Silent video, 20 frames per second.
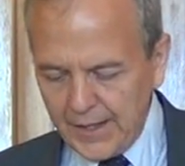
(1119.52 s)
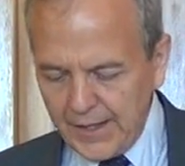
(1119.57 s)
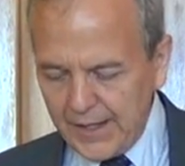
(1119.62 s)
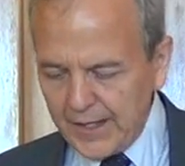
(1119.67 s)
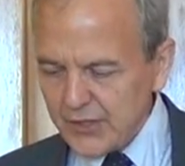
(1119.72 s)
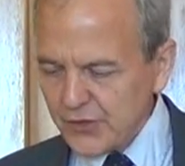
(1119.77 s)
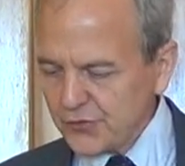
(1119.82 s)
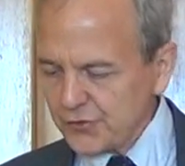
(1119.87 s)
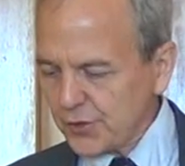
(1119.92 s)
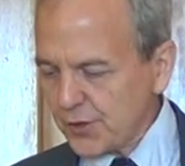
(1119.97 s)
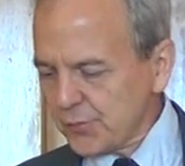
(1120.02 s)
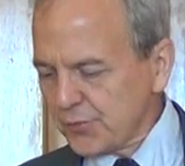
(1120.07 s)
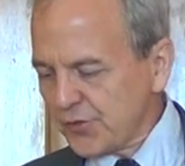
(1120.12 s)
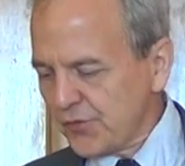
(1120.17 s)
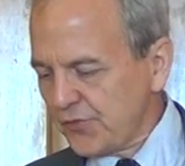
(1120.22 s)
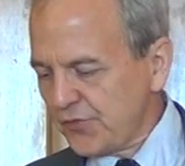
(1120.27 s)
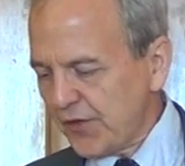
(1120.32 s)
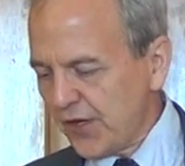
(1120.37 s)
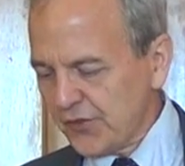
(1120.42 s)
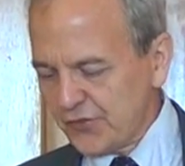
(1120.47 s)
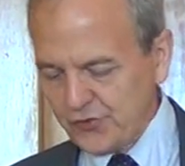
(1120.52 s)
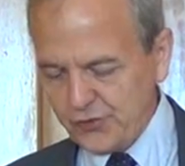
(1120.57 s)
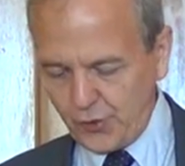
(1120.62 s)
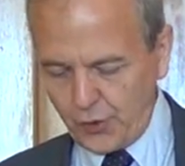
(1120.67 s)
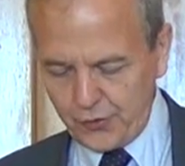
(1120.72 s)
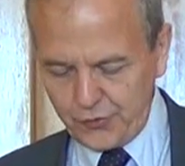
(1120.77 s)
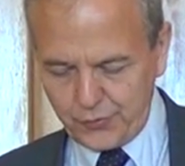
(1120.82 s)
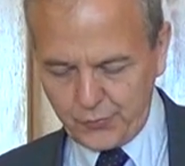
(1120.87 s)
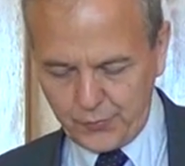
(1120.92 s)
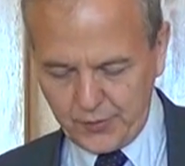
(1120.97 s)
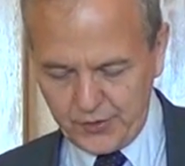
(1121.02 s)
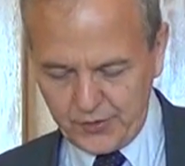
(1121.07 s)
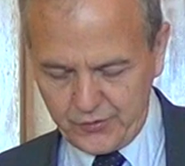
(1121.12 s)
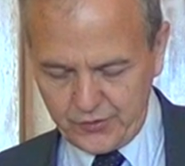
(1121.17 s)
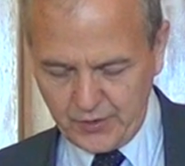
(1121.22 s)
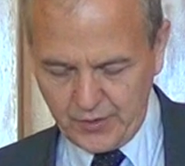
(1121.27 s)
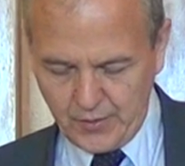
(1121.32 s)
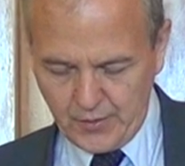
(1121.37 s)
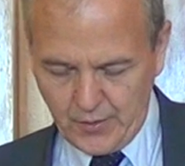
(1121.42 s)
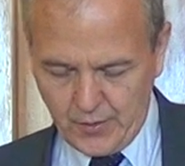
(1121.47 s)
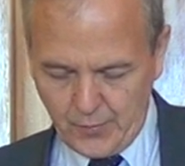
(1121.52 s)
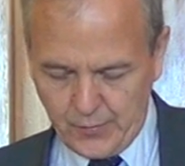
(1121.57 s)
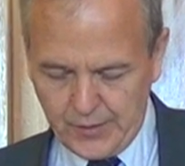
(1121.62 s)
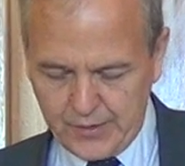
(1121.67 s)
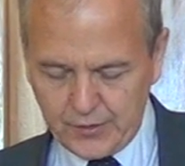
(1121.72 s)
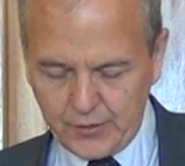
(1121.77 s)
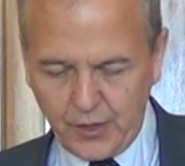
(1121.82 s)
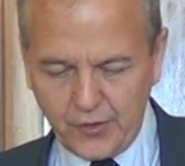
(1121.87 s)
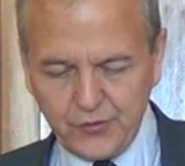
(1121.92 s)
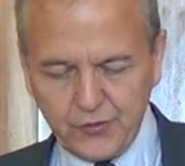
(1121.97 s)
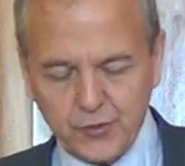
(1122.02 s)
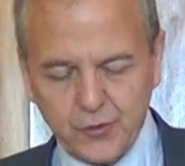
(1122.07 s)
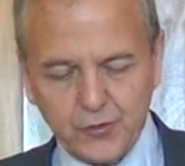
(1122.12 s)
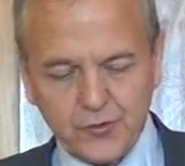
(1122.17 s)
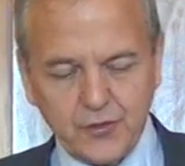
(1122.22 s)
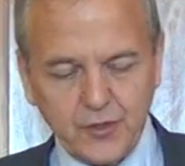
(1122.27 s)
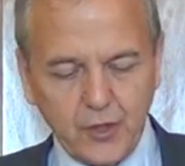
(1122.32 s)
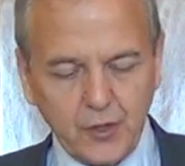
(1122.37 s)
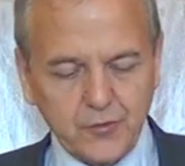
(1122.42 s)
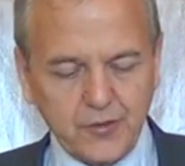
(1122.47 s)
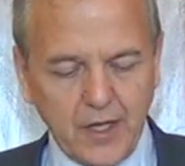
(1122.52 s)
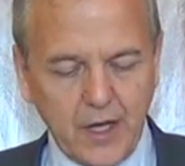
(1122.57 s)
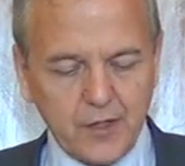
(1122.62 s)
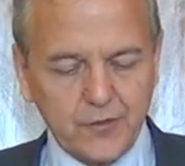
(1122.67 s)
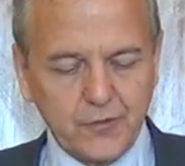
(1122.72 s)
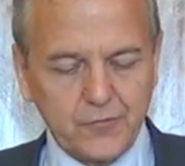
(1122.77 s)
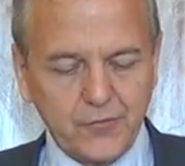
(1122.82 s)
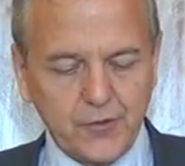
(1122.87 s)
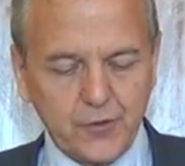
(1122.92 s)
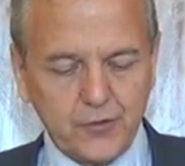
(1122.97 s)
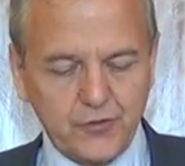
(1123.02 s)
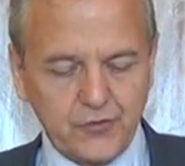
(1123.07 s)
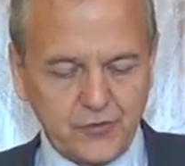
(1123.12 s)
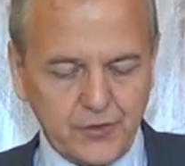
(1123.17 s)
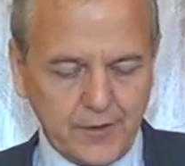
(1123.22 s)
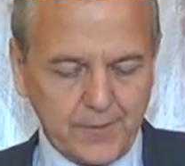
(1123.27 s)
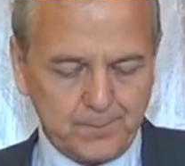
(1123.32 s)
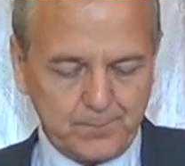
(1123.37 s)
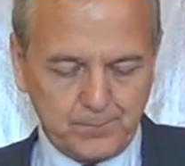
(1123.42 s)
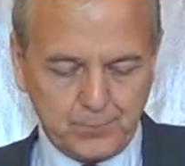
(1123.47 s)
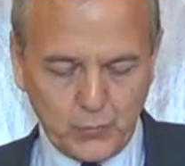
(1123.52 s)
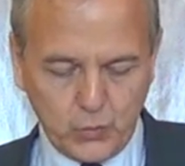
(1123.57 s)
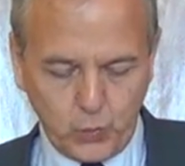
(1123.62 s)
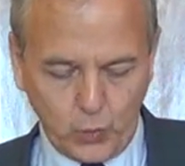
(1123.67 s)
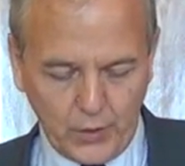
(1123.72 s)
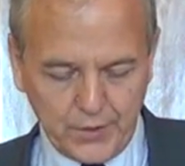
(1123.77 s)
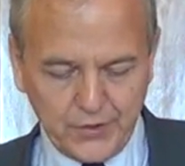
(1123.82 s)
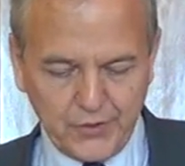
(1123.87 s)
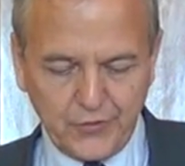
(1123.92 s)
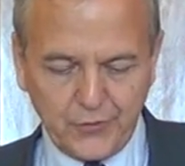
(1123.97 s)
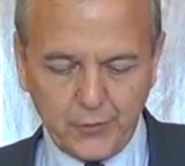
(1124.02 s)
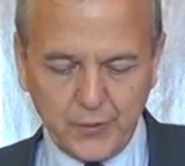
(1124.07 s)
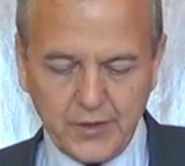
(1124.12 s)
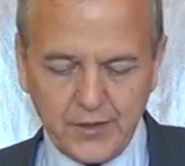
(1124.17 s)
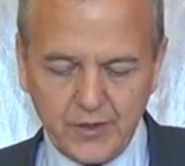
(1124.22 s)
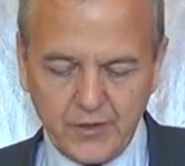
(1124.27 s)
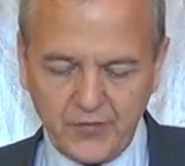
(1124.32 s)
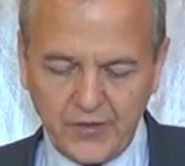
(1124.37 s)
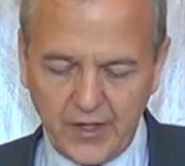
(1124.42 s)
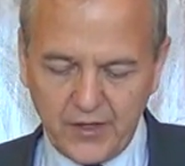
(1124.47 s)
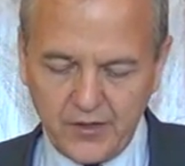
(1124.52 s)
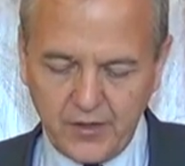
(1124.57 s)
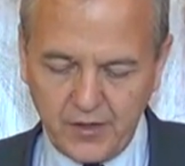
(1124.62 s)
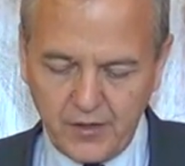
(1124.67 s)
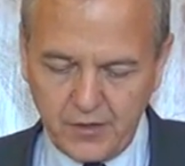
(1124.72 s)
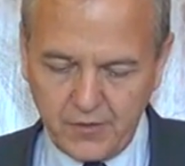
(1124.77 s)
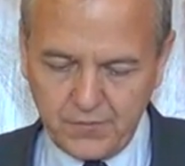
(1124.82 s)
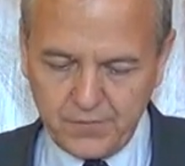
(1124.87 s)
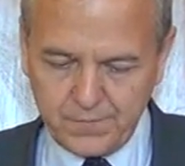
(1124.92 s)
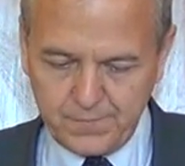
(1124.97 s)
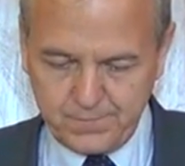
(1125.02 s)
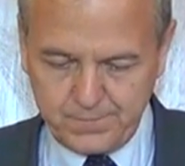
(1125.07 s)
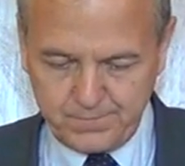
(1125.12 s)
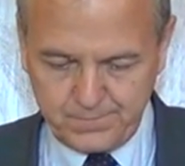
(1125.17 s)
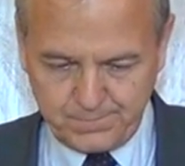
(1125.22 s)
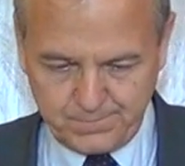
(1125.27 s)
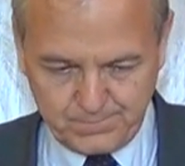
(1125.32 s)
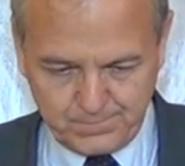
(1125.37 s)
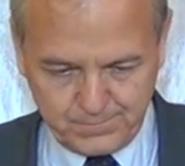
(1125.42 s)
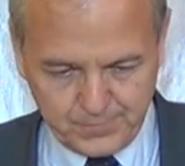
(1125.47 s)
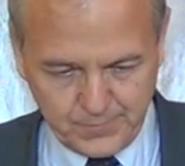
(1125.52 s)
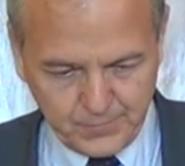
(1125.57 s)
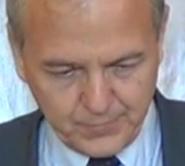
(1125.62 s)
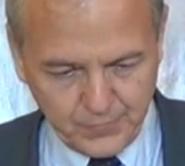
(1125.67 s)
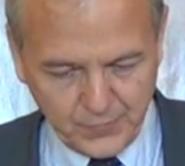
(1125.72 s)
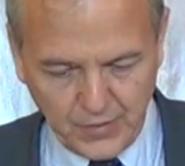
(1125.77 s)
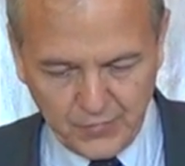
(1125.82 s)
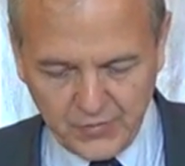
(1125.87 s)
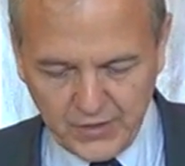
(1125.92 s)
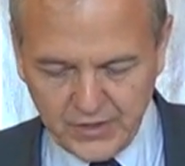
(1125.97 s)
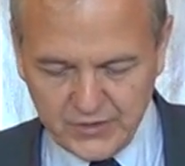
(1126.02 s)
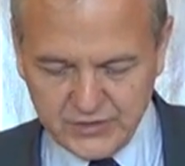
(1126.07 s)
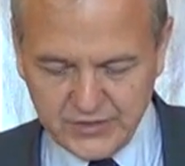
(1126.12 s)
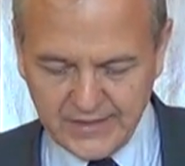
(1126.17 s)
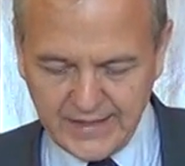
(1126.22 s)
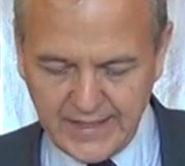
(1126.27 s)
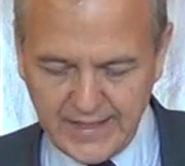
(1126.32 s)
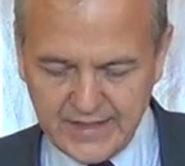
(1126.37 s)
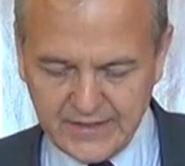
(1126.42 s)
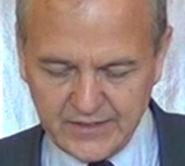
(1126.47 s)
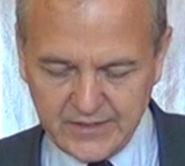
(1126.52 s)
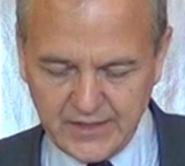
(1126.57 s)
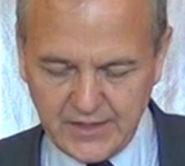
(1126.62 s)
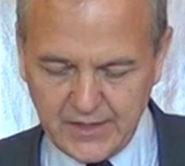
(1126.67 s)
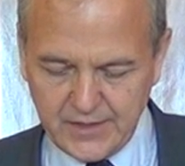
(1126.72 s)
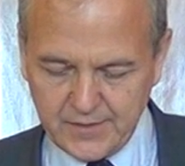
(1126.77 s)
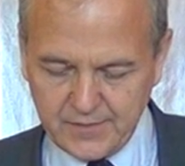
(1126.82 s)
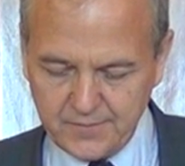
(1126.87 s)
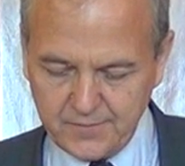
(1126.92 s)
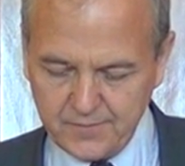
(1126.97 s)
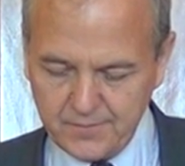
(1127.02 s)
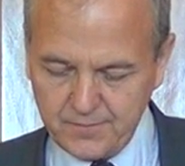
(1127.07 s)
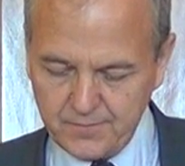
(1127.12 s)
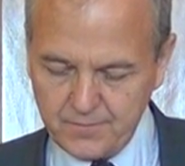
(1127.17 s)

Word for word: And in terms of uh, sorceries, we can also go down to verse uh, 23 of, of Revelation 18